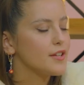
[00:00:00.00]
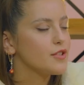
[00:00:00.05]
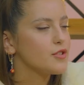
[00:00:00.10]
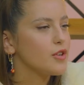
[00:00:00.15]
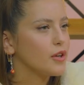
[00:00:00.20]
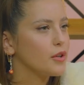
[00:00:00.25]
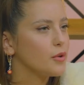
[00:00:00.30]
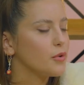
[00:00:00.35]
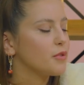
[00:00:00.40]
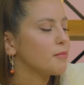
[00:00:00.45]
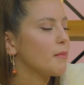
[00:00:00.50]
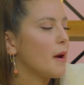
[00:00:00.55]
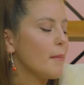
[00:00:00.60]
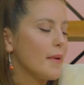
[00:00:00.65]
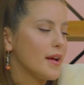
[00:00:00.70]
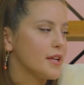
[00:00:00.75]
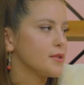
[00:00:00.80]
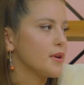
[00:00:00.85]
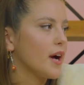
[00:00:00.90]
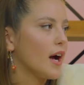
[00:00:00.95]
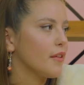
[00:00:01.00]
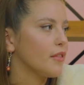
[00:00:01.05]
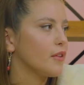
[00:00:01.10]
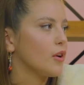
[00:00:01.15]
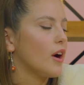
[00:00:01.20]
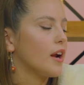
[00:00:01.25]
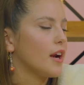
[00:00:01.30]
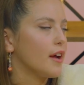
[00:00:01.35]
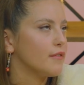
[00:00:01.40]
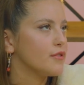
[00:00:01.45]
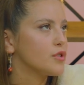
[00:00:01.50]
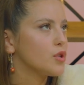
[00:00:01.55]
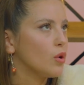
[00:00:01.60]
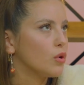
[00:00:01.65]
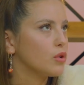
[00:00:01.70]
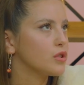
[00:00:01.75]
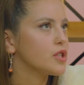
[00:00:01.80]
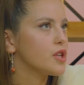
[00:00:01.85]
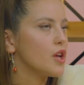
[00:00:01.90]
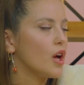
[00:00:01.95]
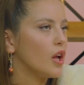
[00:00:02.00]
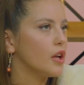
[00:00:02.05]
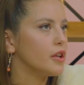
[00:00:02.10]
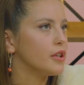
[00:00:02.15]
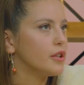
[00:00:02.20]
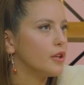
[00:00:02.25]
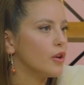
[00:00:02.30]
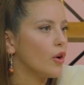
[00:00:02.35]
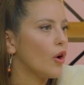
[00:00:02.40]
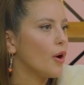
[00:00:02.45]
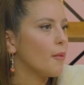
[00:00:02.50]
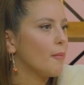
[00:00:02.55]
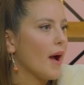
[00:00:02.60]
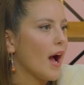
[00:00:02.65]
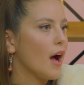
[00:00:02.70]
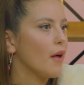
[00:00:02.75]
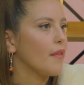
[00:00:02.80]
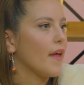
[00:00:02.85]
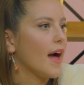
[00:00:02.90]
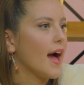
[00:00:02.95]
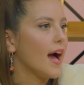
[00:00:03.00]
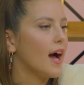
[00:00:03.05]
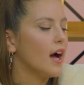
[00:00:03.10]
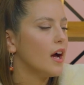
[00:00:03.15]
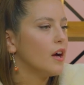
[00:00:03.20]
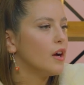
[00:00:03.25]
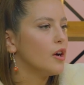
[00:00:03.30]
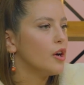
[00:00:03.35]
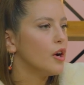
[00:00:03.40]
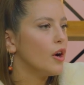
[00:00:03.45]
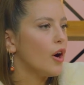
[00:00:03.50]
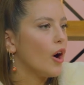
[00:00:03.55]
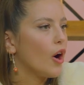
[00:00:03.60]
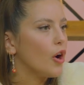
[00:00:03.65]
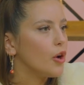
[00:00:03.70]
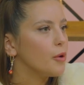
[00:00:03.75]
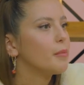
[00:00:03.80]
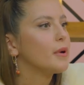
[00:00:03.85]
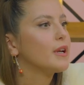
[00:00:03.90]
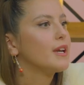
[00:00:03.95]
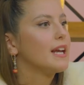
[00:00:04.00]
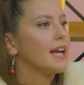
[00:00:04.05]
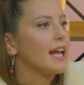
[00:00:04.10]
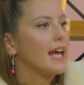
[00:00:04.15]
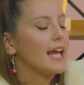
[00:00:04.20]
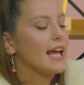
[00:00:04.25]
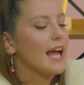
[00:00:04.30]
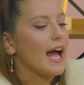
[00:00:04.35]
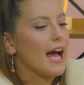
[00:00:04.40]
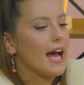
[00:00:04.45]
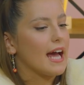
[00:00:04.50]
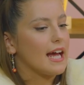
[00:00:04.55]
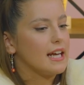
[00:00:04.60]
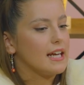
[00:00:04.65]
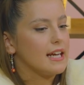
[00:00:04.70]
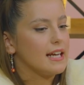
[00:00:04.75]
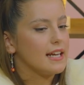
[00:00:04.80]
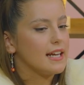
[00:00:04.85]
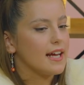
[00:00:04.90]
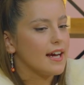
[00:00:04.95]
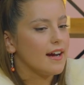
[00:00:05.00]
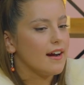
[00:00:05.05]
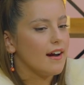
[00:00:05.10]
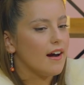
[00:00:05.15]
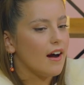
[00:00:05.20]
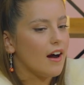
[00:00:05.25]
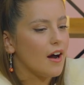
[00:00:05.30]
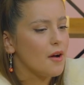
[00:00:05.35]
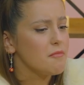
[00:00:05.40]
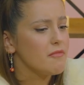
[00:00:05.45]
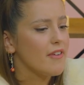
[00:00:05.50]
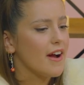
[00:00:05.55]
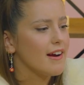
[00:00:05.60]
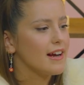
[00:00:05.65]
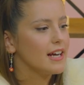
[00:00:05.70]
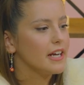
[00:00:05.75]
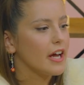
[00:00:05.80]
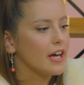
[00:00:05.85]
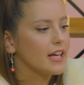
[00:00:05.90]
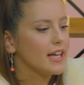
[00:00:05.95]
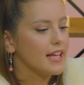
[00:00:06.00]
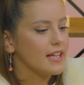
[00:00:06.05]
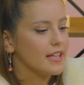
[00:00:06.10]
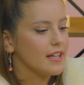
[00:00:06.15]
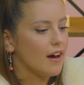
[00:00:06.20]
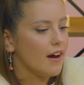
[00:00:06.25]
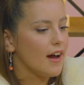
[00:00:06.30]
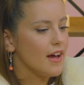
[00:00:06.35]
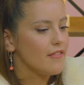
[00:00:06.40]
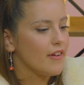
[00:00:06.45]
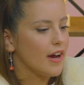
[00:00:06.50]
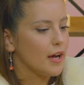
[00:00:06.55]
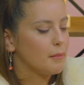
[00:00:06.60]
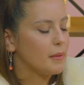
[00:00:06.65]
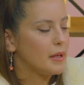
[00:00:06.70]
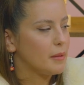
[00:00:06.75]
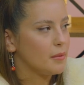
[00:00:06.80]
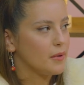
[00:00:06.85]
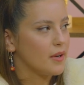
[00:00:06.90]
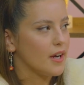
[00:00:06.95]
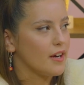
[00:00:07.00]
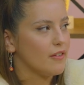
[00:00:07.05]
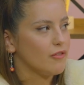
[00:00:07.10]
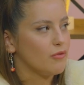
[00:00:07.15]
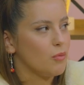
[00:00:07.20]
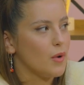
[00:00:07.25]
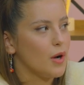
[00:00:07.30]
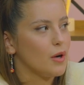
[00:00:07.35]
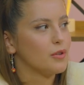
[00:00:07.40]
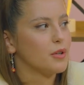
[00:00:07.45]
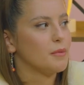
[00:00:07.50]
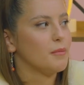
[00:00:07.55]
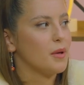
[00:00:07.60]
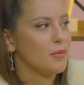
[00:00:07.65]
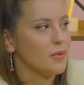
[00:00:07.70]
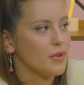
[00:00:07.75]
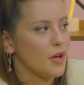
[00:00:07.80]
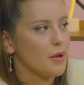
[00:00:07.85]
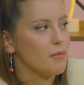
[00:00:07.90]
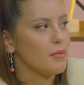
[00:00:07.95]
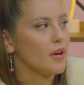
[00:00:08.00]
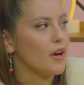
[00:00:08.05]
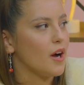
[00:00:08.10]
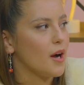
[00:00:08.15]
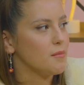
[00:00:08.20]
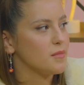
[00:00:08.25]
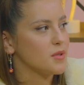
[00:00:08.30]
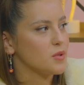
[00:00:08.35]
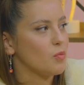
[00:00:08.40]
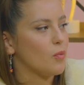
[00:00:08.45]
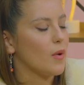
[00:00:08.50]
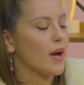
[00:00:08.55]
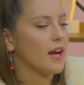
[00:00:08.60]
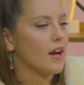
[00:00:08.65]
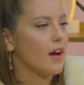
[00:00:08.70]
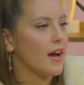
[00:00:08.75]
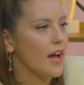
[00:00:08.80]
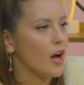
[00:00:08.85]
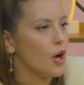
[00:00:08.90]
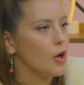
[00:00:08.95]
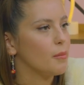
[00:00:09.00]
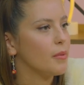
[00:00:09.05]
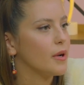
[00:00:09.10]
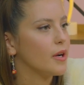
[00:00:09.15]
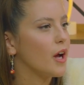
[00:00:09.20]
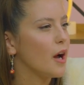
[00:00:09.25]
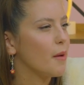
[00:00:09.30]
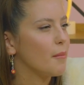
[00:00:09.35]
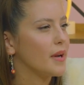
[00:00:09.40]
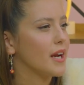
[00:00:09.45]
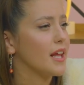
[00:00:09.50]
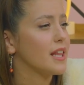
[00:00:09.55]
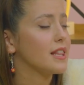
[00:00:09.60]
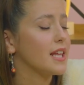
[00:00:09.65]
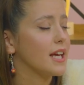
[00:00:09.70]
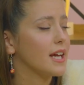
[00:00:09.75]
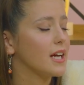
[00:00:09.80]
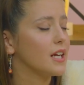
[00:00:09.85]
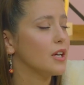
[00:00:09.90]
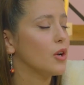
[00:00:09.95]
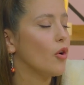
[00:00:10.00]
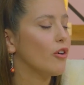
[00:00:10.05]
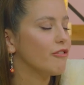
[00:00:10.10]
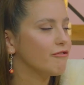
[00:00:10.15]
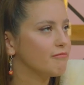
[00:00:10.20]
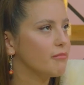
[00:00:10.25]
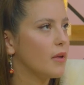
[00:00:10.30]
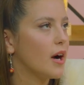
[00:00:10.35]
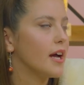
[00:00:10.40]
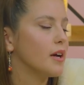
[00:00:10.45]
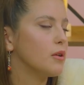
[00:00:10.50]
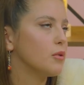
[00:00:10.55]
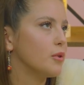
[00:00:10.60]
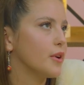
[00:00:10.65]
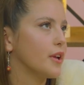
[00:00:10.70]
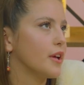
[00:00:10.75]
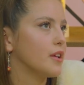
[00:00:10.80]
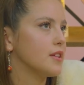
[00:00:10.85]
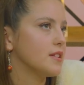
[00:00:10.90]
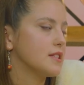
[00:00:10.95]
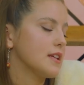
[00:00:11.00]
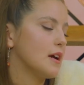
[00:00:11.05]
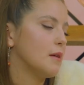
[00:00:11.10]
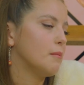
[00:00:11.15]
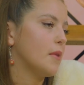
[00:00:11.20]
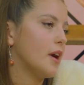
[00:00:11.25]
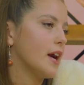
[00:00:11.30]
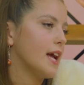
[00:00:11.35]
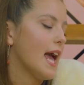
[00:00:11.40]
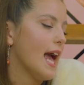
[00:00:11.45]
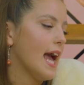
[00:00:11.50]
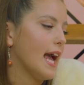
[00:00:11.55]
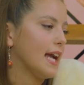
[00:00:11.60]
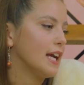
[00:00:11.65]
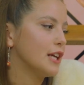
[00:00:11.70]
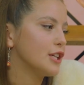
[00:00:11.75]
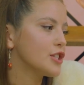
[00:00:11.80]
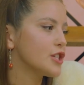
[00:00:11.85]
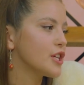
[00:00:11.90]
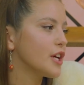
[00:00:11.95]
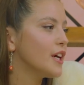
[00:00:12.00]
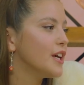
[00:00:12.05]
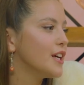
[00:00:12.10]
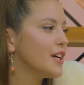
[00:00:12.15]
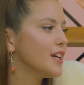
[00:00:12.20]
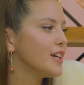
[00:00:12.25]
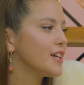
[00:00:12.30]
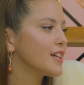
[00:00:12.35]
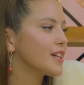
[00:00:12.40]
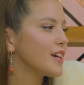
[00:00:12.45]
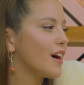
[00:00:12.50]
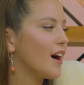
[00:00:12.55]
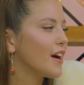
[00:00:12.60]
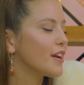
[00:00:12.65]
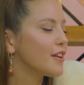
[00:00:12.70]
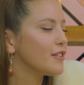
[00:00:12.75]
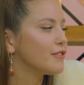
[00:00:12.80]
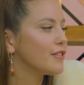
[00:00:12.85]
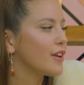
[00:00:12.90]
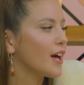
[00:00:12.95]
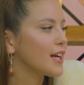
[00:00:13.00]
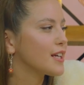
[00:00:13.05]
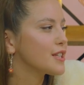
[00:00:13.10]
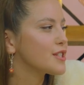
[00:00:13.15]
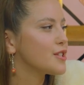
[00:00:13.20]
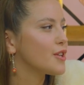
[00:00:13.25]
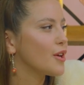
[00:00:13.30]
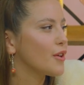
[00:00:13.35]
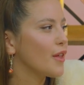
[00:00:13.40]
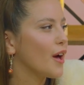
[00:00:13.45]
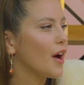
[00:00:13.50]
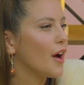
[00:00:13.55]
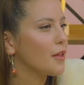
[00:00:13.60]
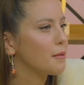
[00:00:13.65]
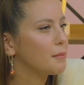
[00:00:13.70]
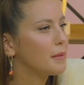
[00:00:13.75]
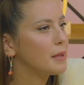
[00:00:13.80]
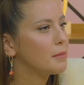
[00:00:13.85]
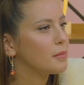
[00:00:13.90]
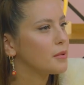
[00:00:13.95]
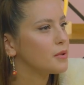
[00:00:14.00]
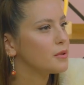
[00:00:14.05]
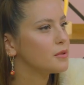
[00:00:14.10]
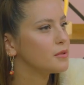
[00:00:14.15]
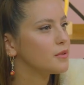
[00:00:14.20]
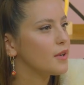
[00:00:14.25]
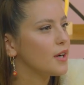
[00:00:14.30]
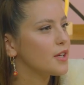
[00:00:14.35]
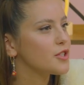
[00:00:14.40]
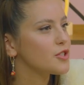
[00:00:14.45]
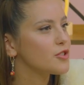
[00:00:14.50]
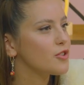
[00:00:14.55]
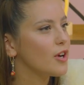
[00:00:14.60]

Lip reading: I struggle with my mental health a lot, and I've talked a lot about that openly. And I'm very lucky that I've had people kind of welcome me with open arms when I open up. And I think a lot of my audience and my age kind of like to know that other people are